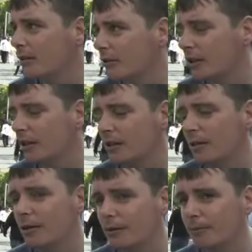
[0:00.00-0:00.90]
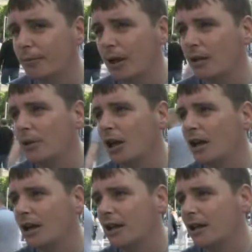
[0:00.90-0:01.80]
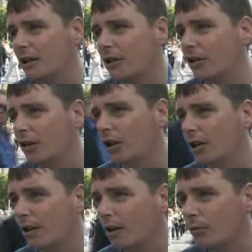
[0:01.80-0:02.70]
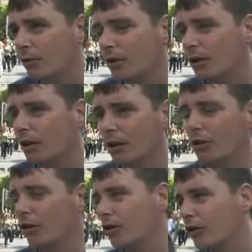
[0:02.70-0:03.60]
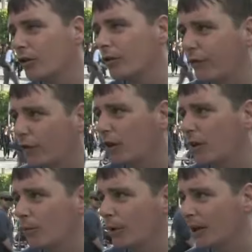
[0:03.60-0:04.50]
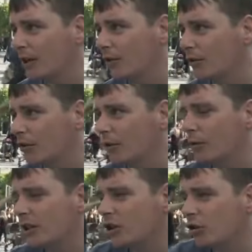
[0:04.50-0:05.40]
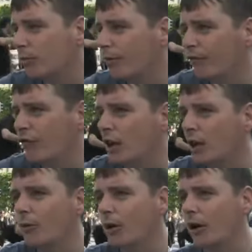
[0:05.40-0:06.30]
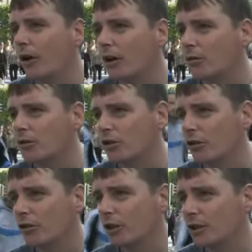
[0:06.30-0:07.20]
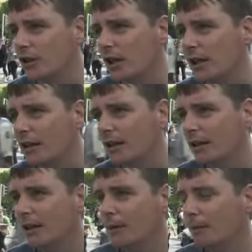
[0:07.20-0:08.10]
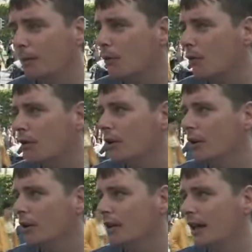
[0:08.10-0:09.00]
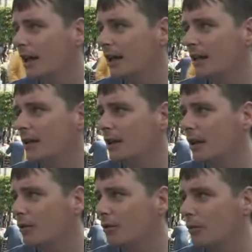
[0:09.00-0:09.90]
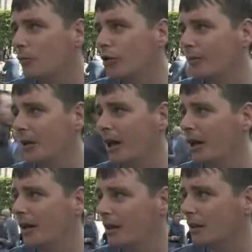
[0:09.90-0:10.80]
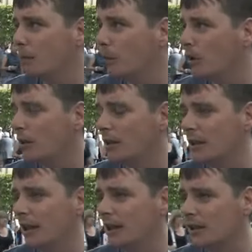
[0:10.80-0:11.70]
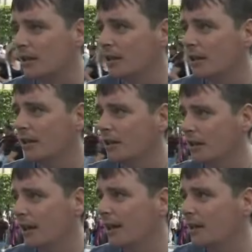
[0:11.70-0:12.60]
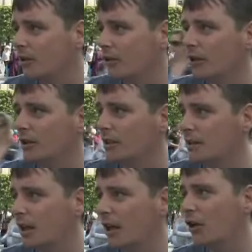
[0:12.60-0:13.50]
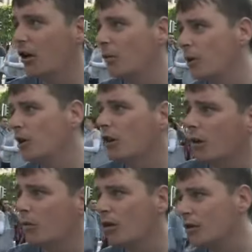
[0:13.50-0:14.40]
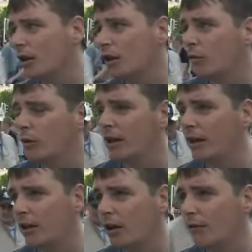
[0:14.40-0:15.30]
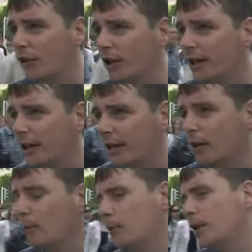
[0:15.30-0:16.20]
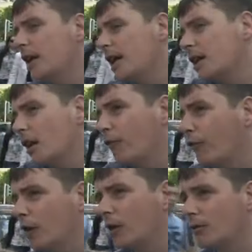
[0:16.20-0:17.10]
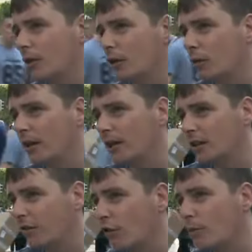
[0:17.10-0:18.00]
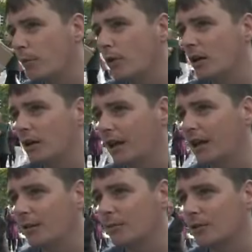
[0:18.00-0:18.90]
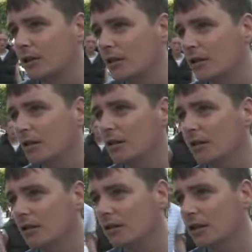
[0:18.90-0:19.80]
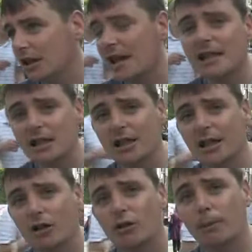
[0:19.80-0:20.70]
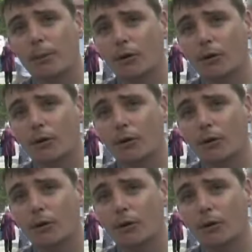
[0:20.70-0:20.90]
uh, like the Premier League and all, you know like I follow man, you know it. We should be following our own side, yeah. But then now I might be getting into politics. Then like they say, oh we don't want the Queen over here, but yet they follow the Queen's football teams. It's actually a good